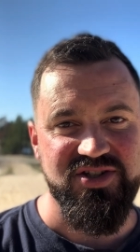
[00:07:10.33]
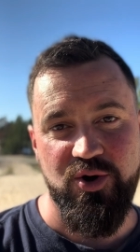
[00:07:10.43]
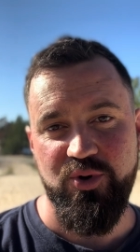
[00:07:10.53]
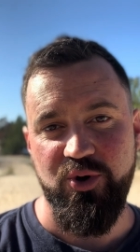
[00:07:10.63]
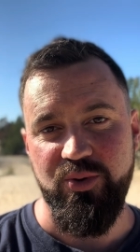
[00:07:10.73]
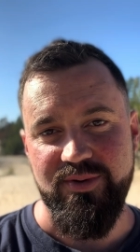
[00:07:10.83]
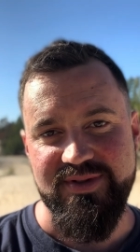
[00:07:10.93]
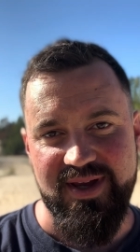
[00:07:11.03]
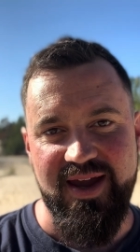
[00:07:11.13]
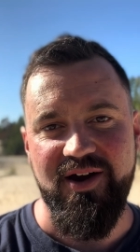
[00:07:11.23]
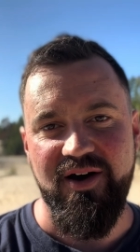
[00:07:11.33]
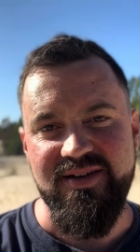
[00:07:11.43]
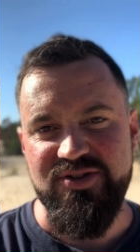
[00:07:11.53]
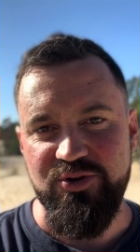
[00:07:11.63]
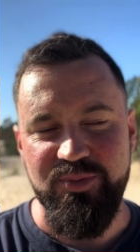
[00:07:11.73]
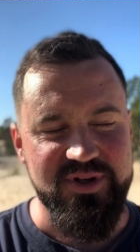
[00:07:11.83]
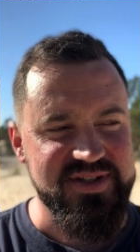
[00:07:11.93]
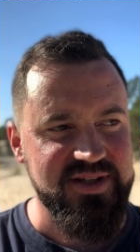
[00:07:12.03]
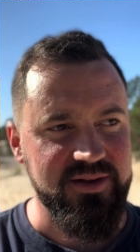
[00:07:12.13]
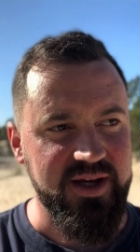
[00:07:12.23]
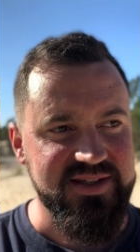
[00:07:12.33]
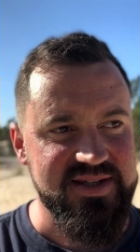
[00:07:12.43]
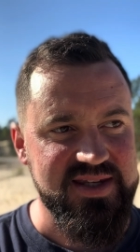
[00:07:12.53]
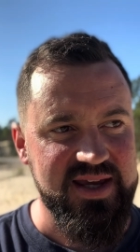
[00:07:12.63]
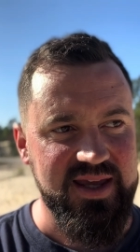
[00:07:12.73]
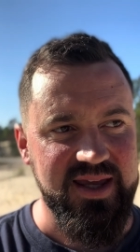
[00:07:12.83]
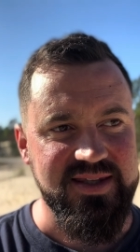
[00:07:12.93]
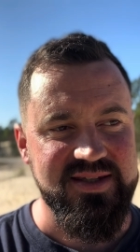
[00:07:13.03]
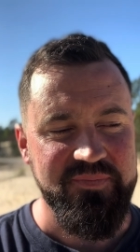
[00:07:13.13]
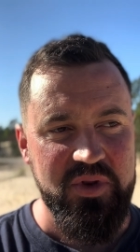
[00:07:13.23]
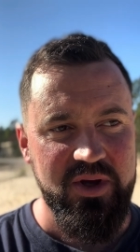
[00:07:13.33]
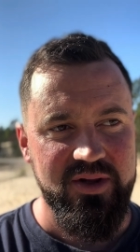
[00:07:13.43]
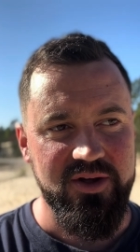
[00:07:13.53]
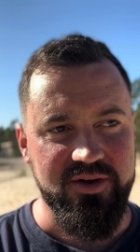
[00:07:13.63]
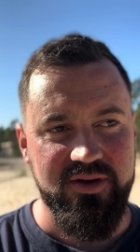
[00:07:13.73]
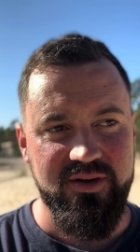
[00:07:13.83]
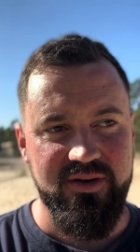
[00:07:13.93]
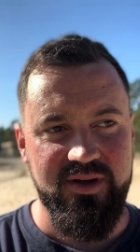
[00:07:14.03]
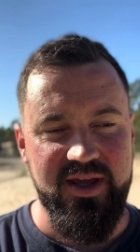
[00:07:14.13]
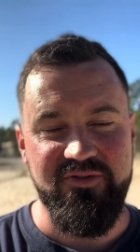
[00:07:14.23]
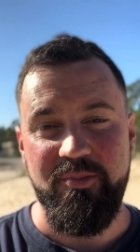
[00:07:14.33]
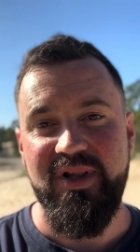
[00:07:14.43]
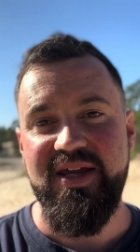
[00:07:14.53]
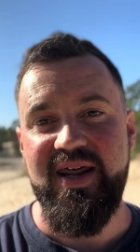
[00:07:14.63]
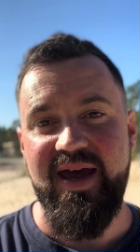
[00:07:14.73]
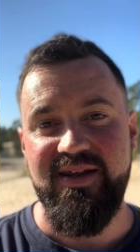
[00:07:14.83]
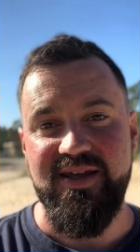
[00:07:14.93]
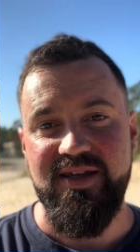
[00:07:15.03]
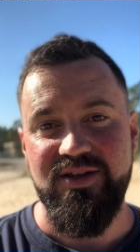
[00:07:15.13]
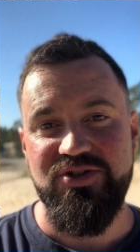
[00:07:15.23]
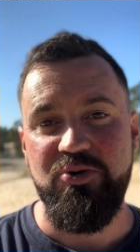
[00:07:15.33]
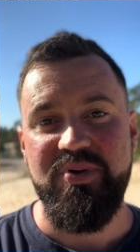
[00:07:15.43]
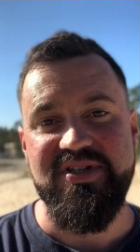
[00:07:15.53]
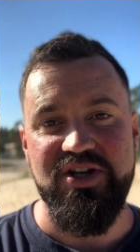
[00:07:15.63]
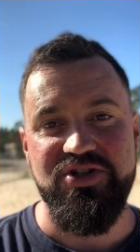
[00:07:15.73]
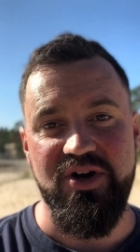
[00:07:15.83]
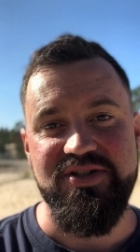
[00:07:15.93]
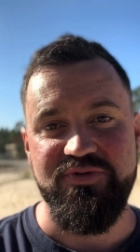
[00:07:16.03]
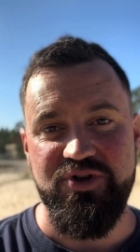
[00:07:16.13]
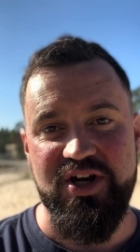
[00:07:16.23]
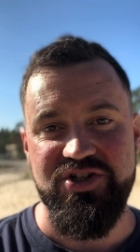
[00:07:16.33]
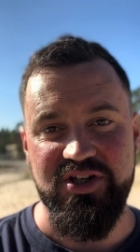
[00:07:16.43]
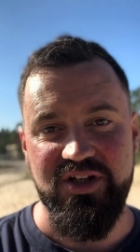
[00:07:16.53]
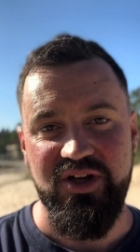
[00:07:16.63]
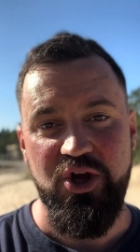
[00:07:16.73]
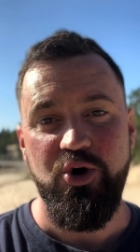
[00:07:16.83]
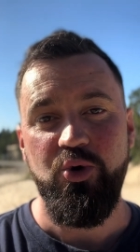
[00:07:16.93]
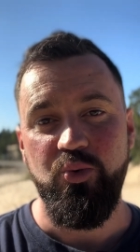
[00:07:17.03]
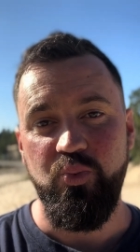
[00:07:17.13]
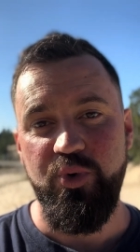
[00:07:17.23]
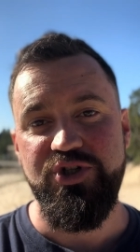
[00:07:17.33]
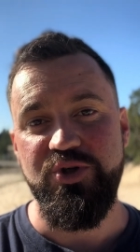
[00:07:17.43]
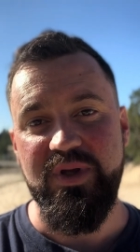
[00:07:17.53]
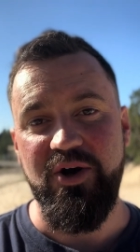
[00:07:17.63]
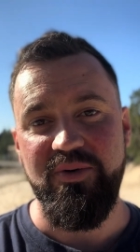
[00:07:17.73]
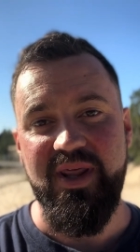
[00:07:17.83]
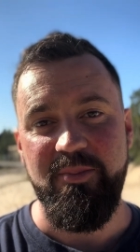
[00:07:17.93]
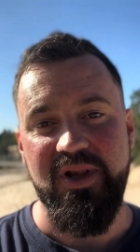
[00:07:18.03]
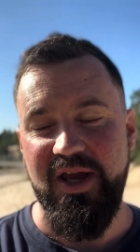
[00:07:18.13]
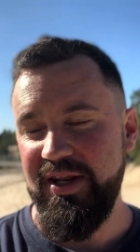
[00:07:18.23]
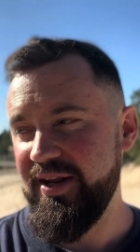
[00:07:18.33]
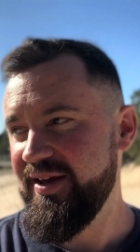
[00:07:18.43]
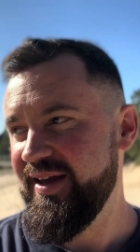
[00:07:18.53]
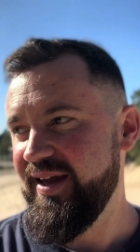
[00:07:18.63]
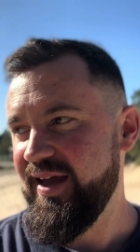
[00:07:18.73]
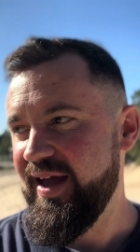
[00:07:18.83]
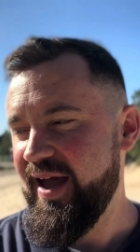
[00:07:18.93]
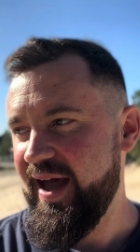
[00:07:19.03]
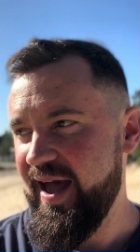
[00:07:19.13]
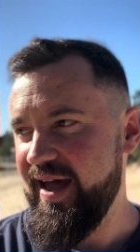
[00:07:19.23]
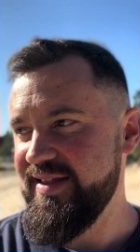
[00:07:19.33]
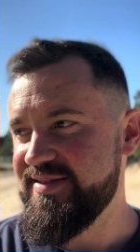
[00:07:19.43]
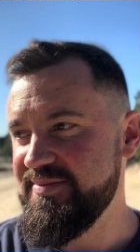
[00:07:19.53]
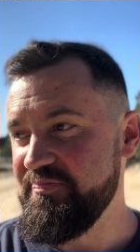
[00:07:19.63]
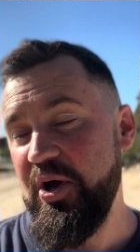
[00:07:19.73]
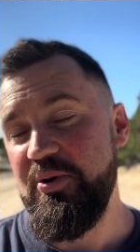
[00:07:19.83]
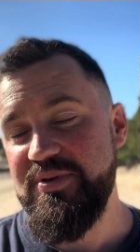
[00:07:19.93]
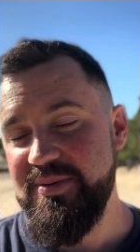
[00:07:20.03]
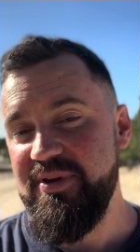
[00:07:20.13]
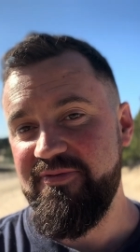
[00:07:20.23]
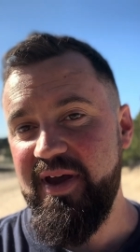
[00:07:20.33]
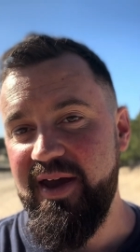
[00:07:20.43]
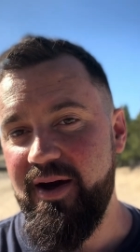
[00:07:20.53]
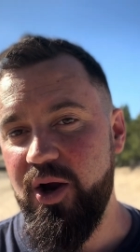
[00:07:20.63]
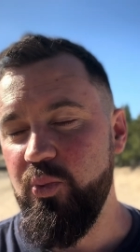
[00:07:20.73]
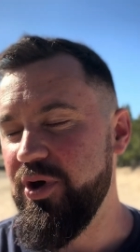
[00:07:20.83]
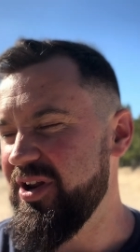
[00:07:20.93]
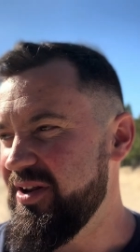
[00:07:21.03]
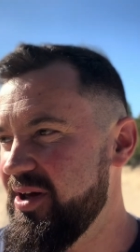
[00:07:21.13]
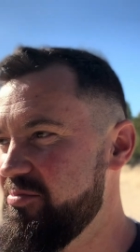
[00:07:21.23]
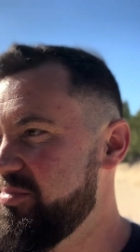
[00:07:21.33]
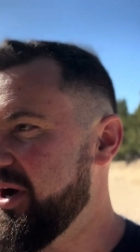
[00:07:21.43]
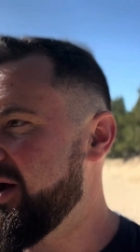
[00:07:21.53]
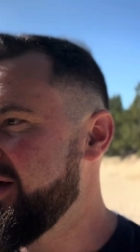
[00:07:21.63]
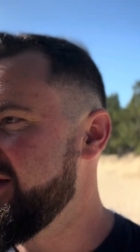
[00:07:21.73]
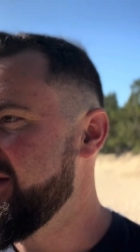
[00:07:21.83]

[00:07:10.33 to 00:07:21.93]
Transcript: so-called AI doomers like to say is, look, if a plane had a 2% chance of crashing, would you get on that plane? And no, to be fair, I wouldn't. But